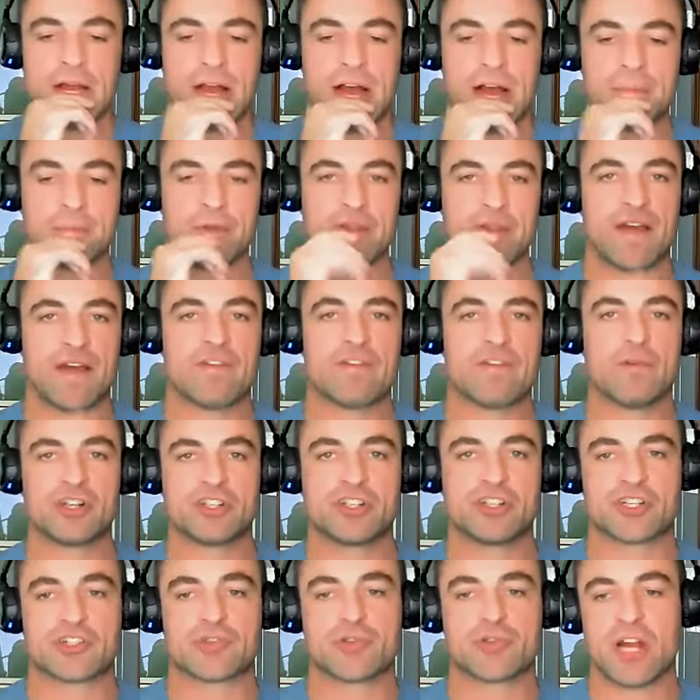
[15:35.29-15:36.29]
I believe everyone
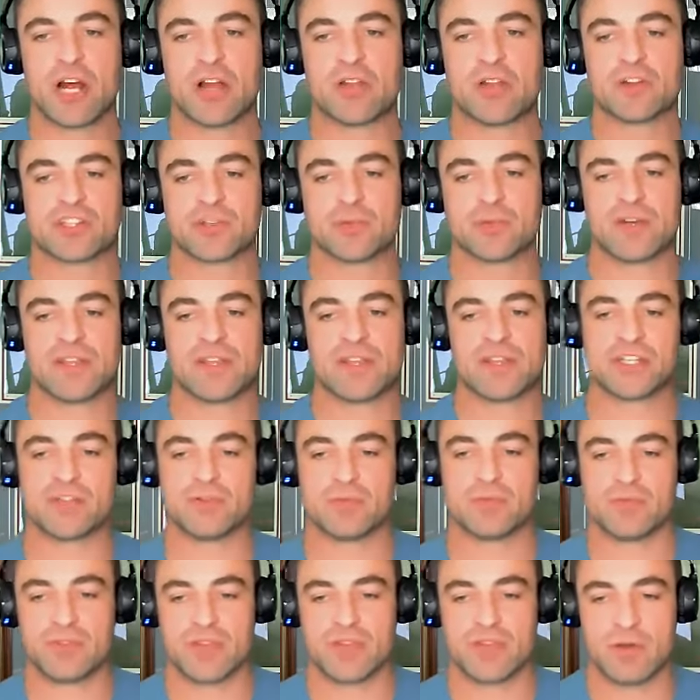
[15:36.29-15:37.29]
should treat others the way
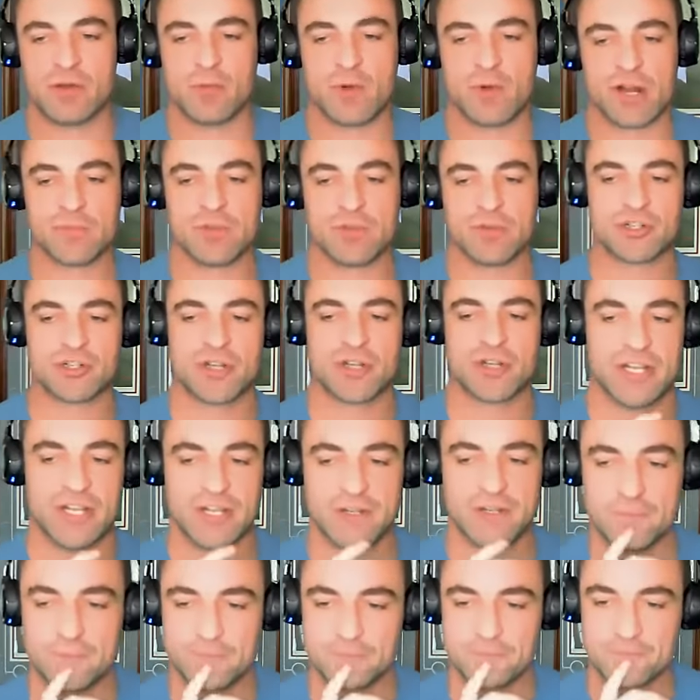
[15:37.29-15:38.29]
they want to be
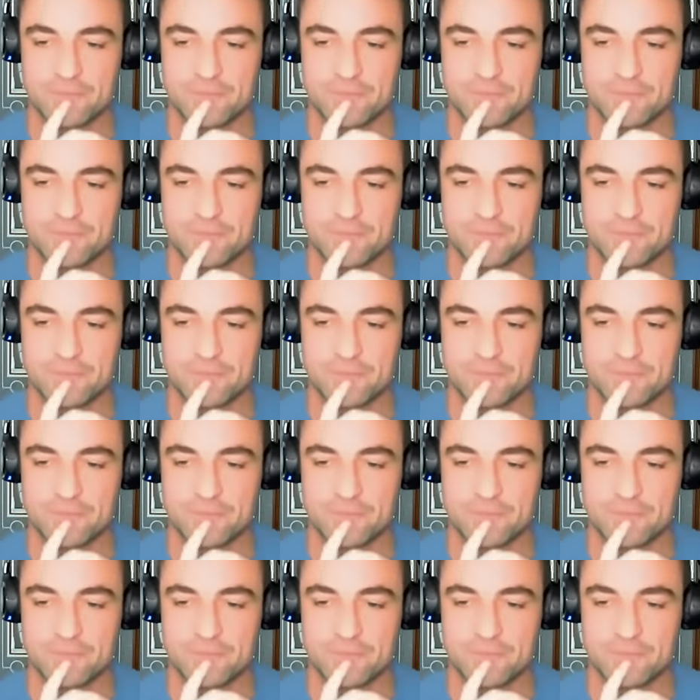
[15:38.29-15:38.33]
treated.